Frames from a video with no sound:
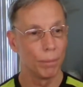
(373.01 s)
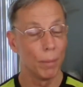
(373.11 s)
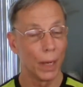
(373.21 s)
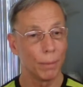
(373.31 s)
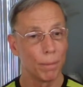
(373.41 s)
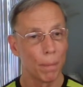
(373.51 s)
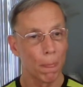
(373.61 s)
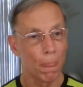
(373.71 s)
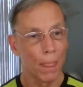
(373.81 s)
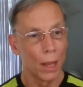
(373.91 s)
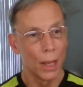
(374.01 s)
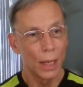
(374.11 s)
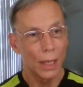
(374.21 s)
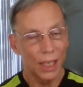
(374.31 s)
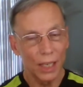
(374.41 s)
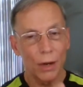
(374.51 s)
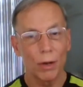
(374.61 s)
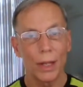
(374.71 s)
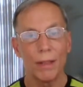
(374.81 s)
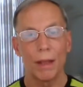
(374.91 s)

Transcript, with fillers: But clearly,